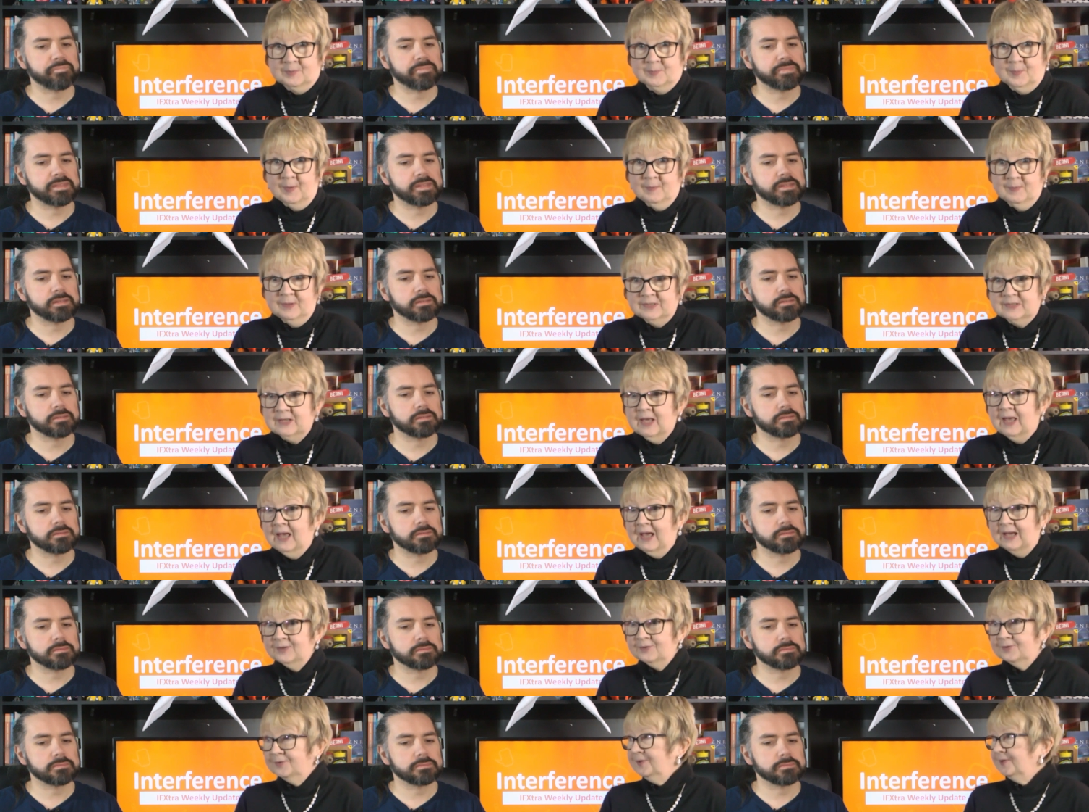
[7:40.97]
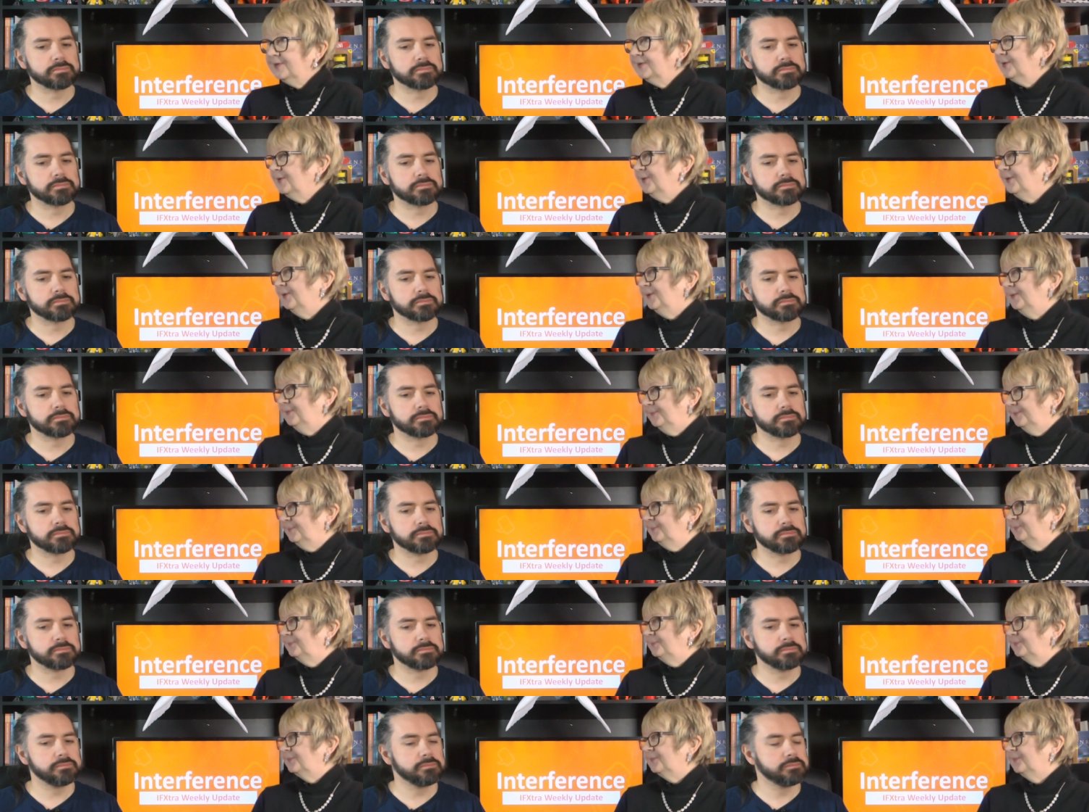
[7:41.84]
Speaker 1: poet, and Underscore.
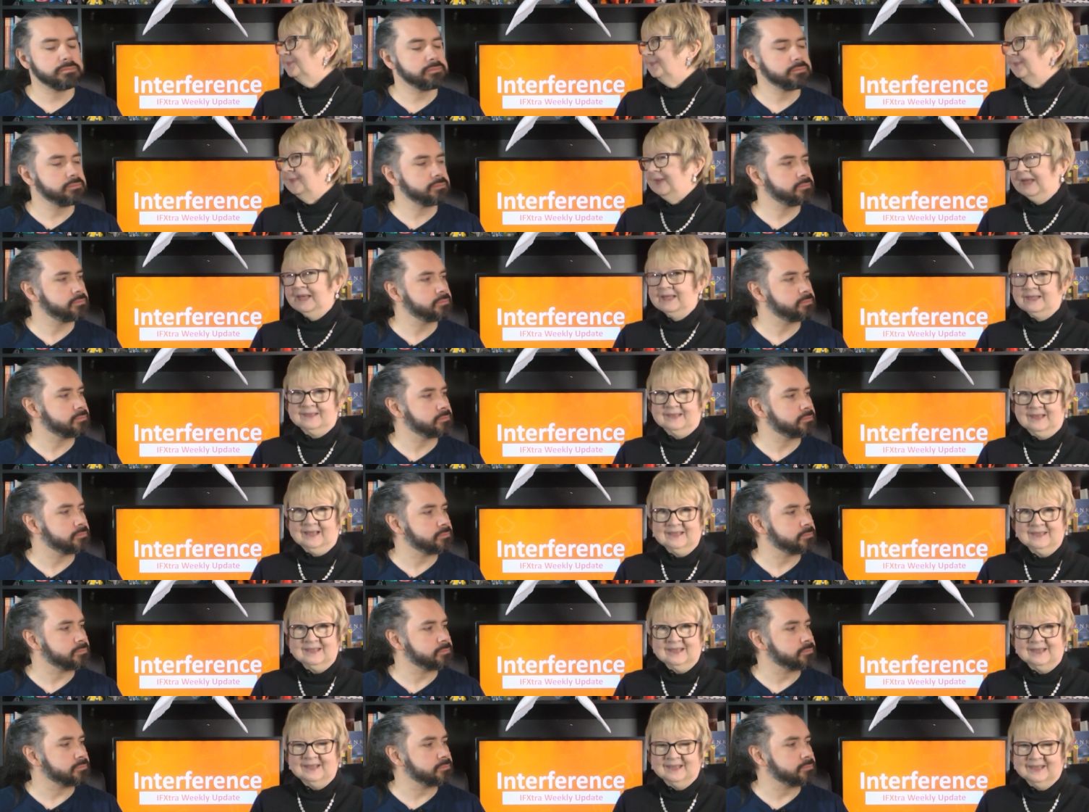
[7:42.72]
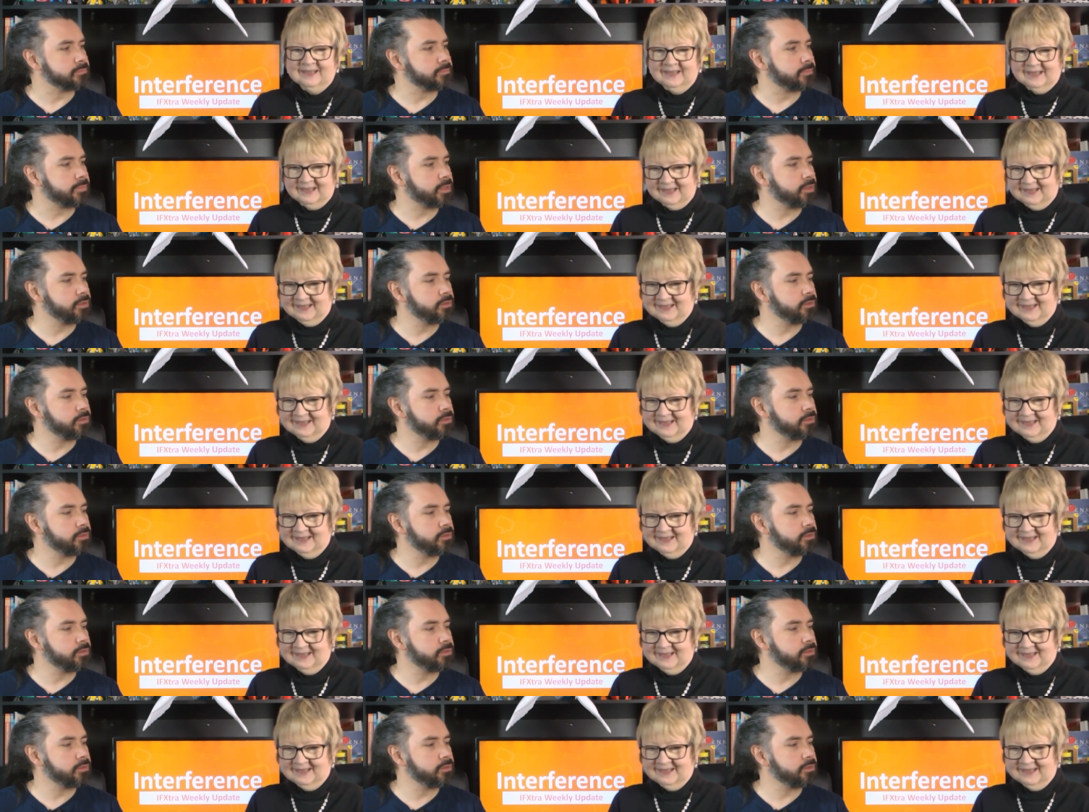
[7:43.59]
Mm. Exciting. Okay.